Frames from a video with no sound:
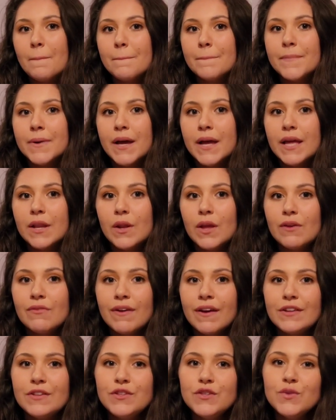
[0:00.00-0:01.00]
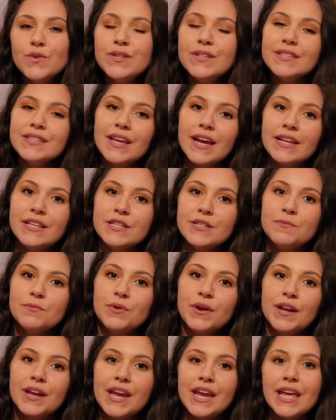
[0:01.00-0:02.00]
But if I do decide to
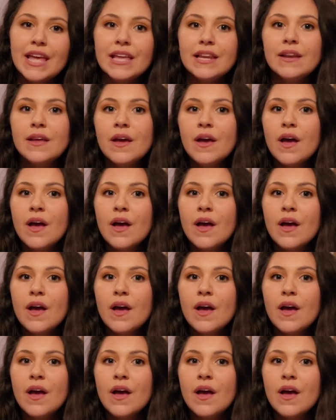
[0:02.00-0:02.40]
bring in